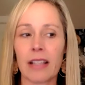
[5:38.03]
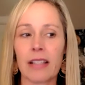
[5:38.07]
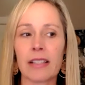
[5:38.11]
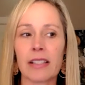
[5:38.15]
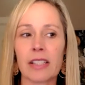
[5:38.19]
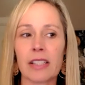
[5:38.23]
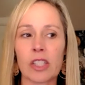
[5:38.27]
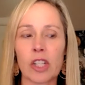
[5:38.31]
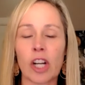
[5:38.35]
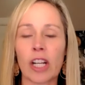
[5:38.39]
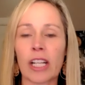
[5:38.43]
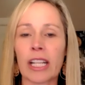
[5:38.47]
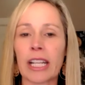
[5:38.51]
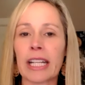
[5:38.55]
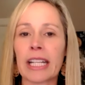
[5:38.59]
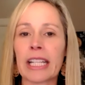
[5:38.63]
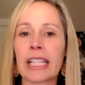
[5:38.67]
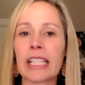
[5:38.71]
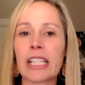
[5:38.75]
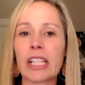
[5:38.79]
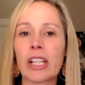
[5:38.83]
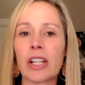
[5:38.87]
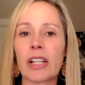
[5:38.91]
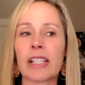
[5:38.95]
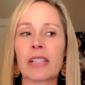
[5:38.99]
start
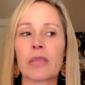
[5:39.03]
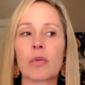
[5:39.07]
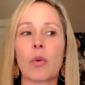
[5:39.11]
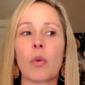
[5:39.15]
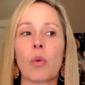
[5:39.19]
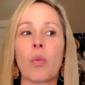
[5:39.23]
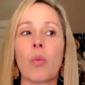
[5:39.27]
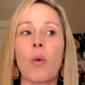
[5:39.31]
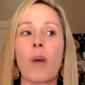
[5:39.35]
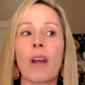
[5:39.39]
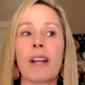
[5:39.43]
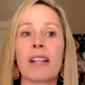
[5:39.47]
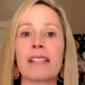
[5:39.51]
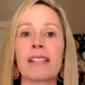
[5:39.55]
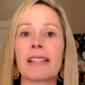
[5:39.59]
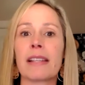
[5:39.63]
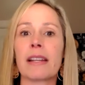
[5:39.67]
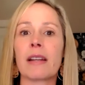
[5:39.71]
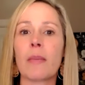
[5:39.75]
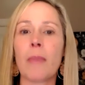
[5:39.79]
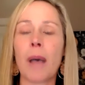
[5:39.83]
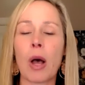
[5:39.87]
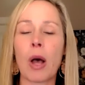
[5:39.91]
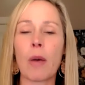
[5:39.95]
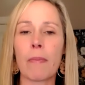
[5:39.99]
getting curious. Well, what is it
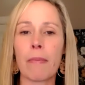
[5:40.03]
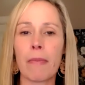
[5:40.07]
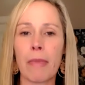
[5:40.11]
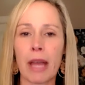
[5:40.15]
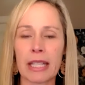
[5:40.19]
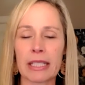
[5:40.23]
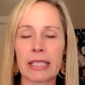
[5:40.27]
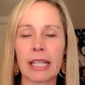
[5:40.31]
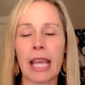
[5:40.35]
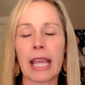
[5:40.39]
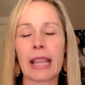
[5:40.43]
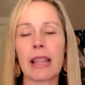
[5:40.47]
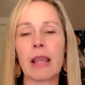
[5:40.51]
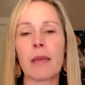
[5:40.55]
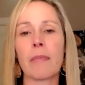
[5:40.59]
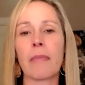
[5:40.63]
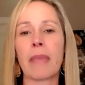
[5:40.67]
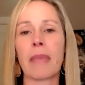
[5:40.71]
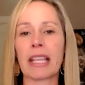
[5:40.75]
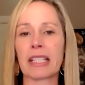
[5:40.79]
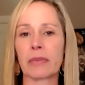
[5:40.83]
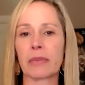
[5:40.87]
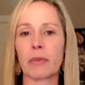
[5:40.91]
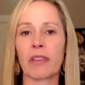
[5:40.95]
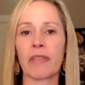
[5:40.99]
about Monday that
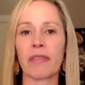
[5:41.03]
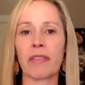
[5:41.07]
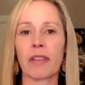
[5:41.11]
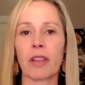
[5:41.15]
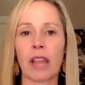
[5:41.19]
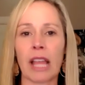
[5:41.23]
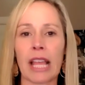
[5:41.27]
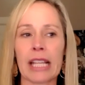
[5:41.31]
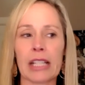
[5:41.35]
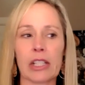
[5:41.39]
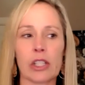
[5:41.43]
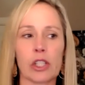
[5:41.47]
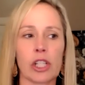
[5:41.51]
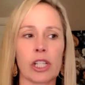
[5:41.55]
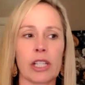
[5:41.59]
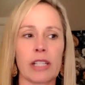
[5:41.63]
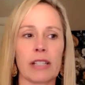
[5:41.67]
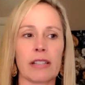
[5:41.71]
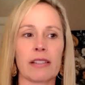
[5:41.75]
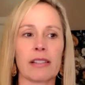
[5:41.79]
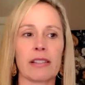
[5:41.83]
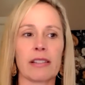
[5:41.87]
makes me feel anxious?